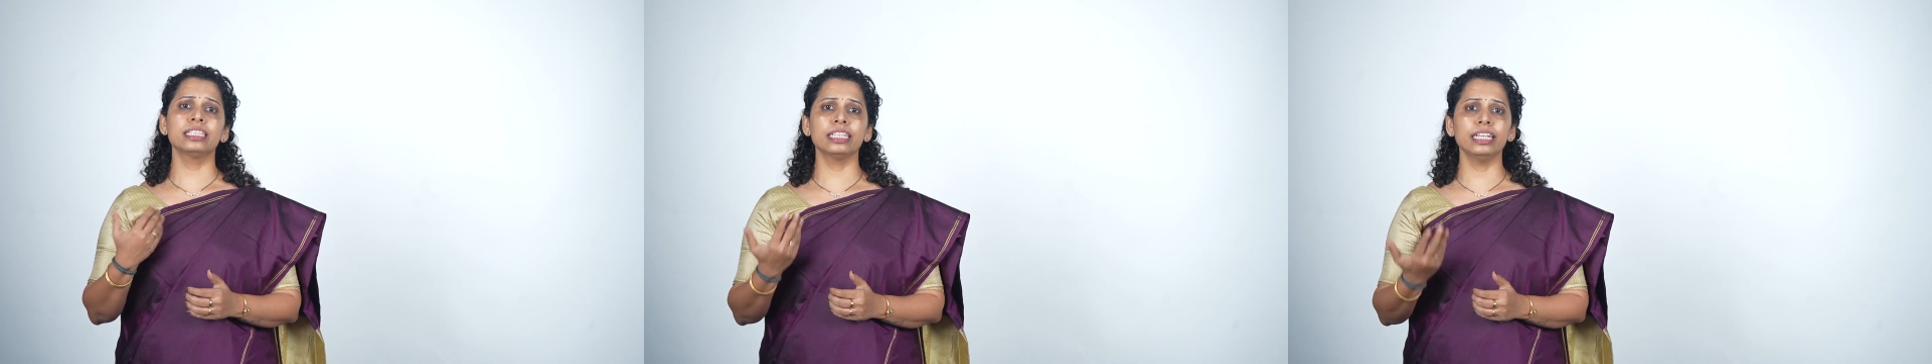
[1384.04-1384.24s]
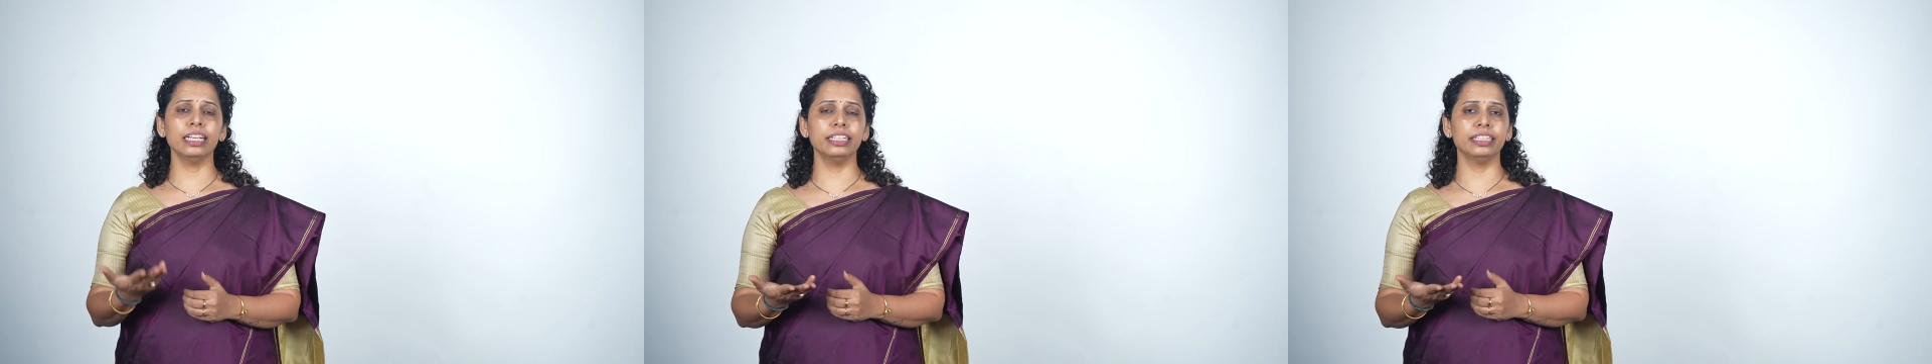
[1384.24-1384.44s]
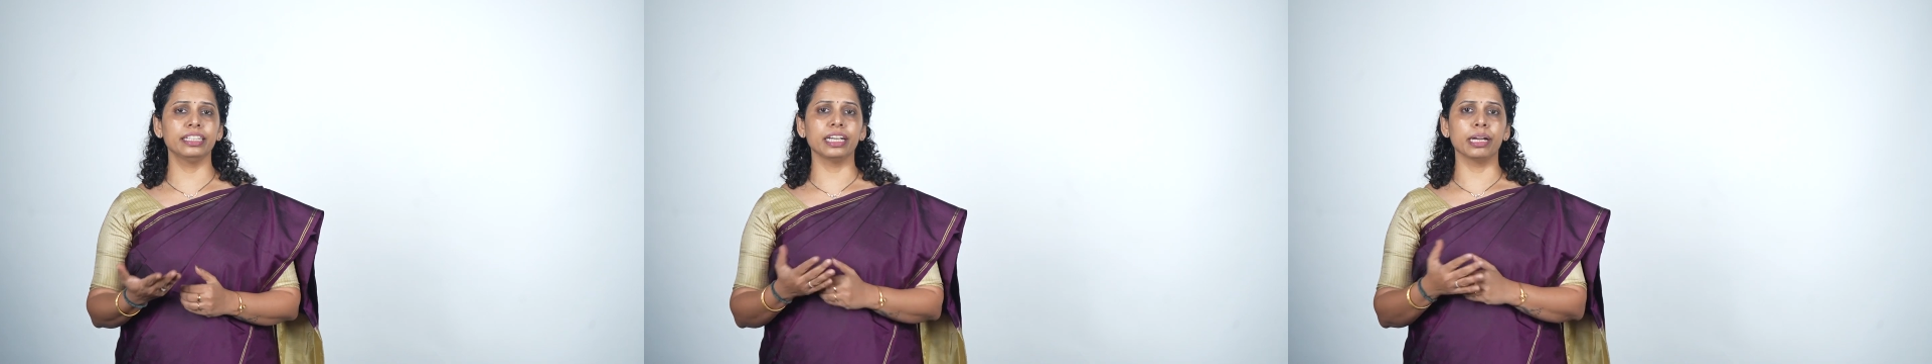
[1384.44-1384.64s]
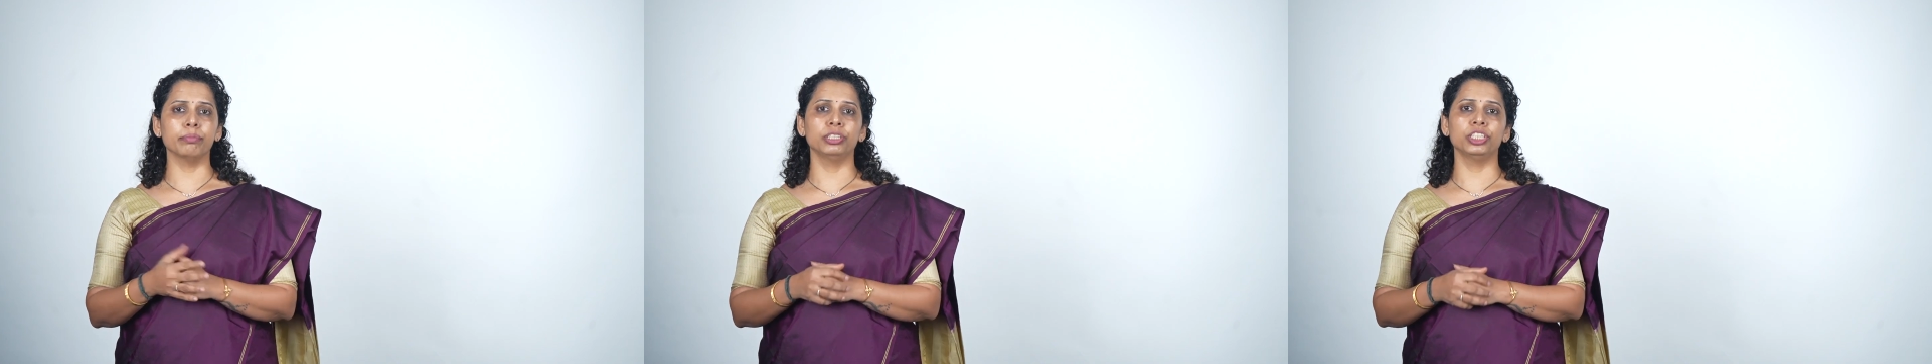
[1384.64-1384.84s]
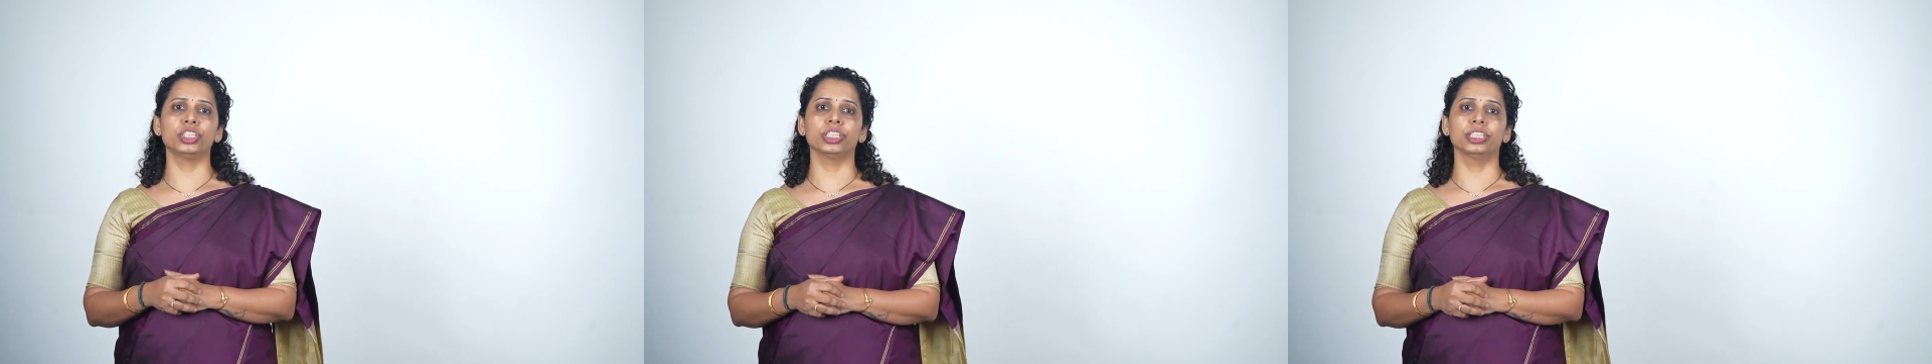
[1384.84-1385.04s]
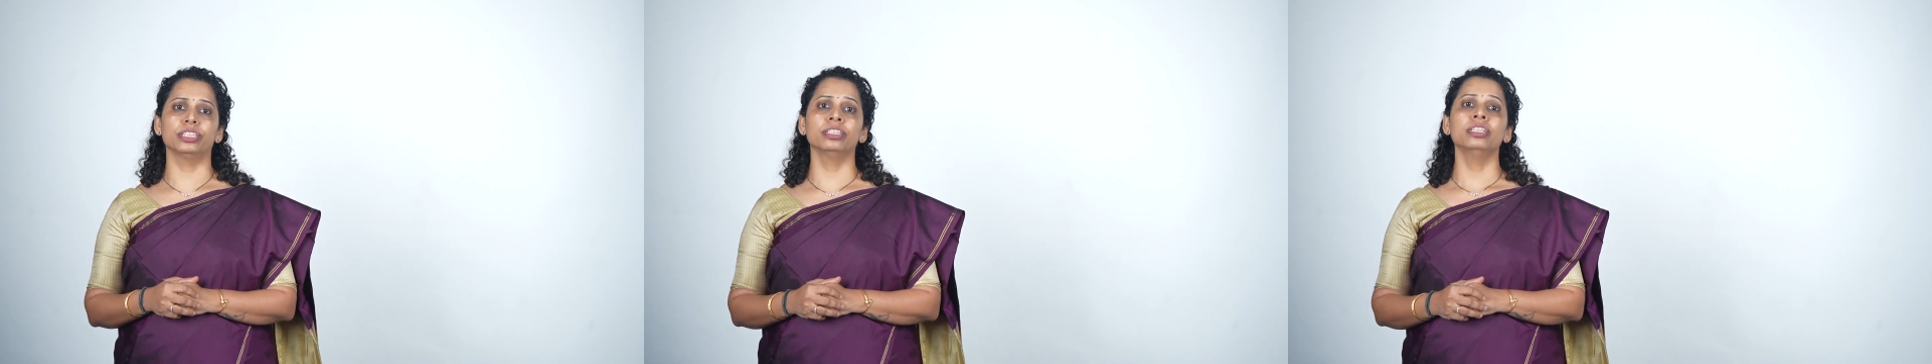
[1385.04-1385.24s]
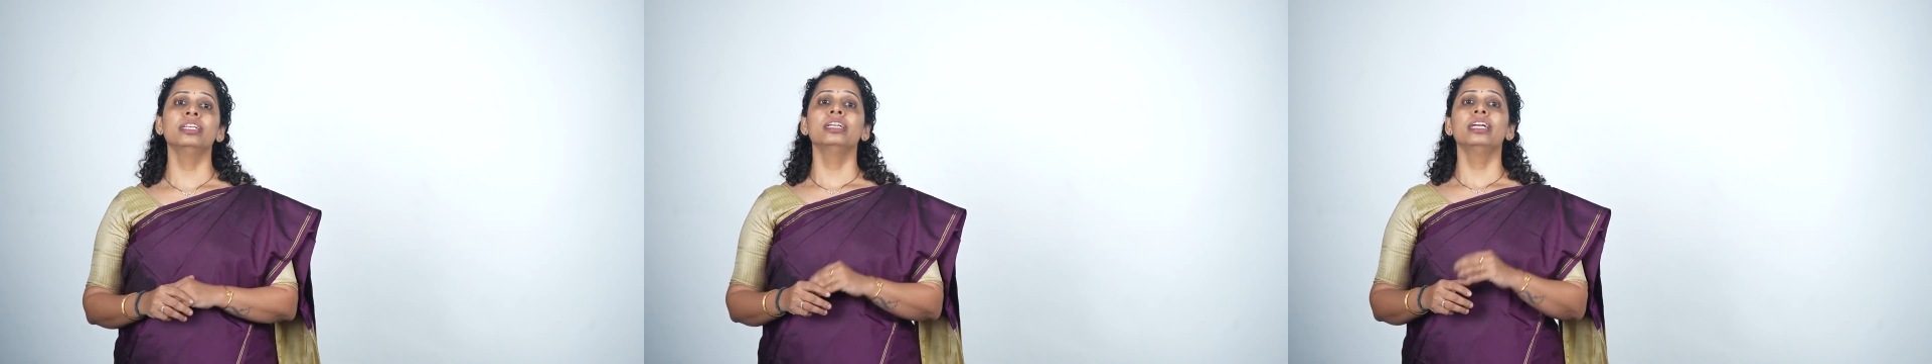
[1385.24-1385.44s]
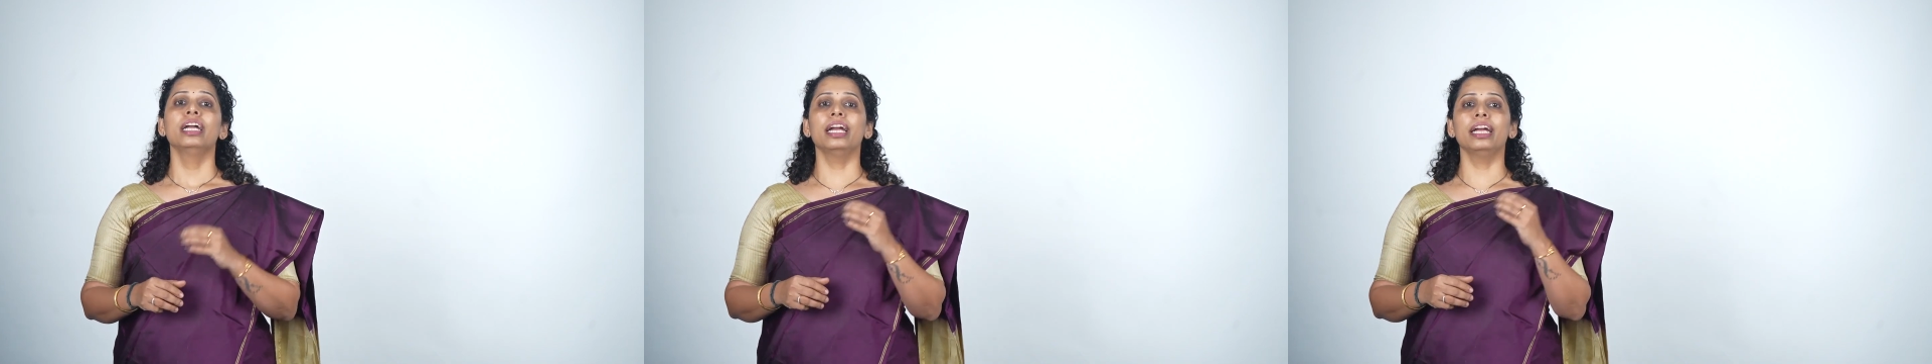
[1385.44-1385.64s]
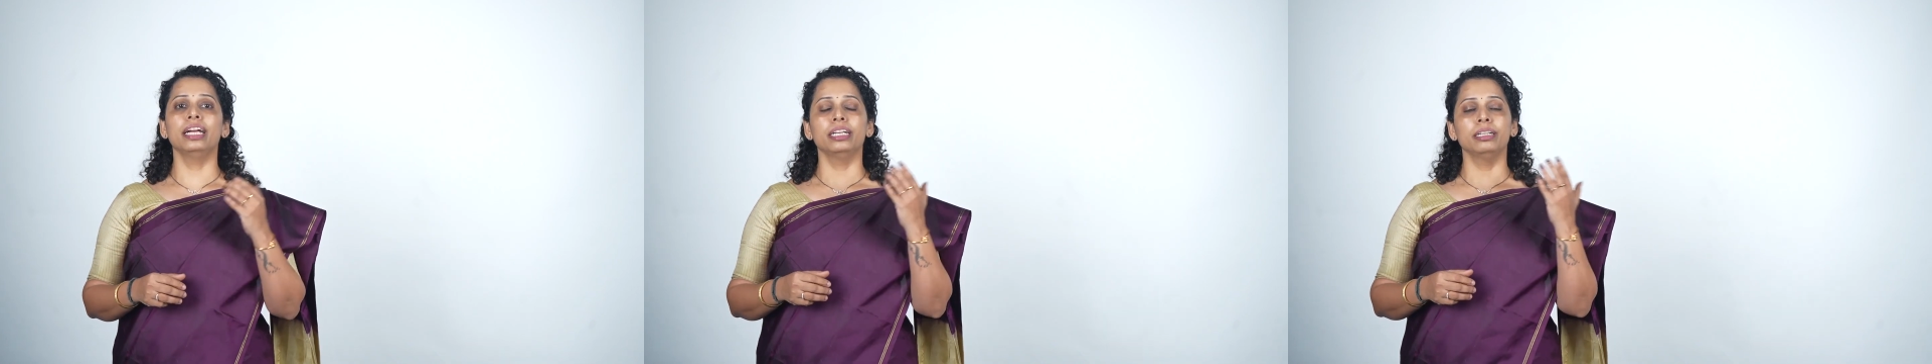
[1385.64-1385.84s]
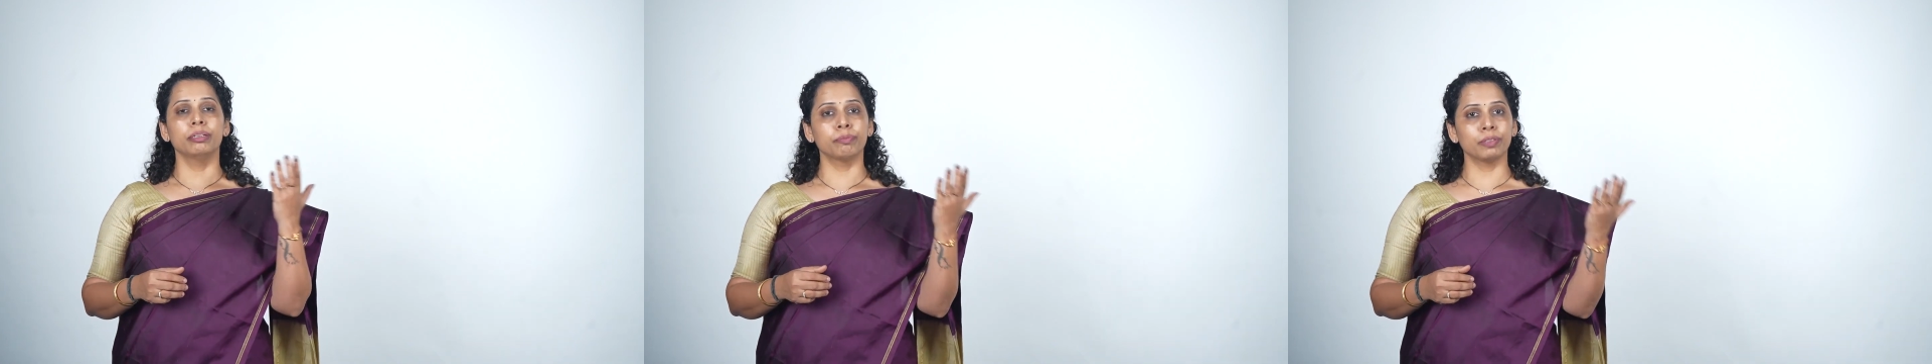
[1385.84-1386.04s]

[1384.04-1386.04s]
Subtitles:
Skill India Mission and